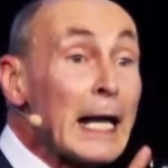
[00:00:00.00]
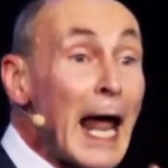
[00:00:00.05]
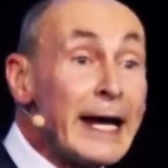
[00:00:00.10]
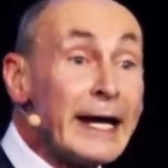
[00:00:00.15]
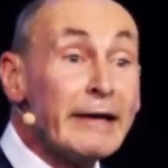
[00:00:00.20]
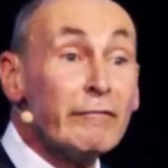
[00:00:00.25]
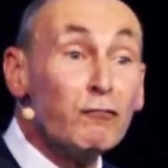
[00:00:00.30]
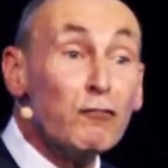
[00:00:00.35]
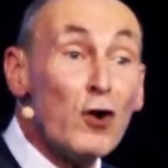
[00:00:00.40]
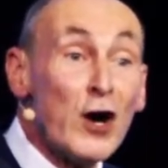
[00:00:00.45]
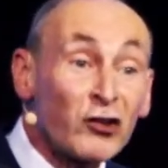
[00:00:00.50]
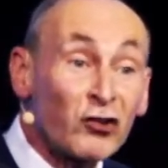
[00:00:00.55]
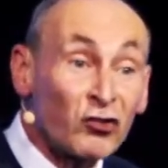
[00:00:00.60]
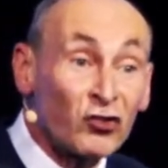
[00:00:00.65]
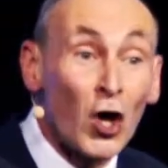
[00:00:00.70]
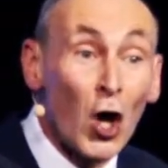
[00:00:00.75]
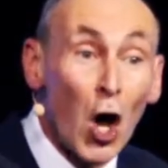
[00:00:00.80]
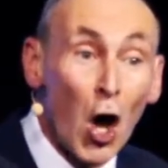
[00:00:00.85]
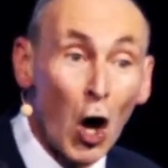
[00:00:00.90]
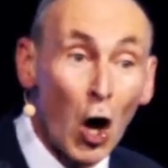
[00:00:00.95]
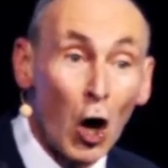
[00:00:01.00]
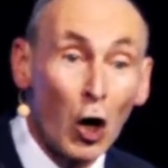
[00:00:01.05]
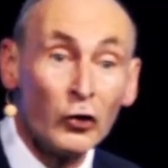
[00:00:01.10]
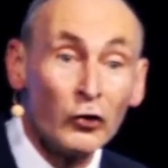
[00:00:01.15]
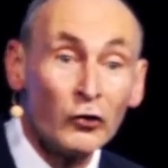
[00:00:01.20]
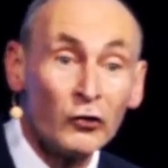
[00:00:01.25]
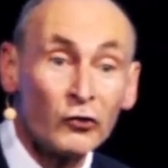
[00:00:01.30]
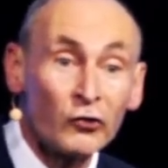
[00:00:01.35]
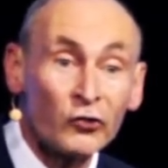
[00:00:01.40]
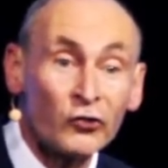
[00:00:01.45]
late
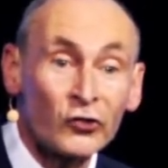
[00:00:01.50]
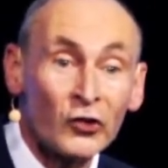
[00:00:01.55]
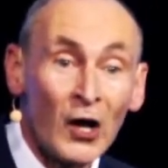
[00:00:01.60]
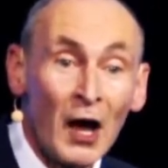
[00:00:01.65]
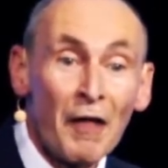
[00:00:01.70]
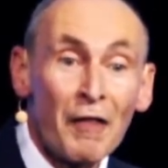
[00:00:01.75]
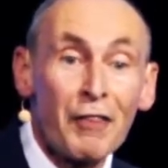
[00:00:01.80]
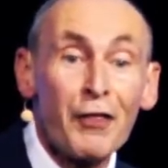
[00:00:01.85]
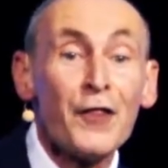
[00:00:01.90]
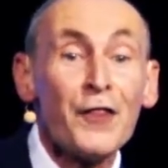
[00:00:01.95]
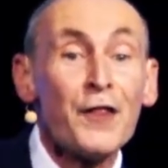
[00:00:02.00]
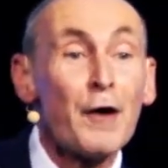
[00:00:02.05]
returns than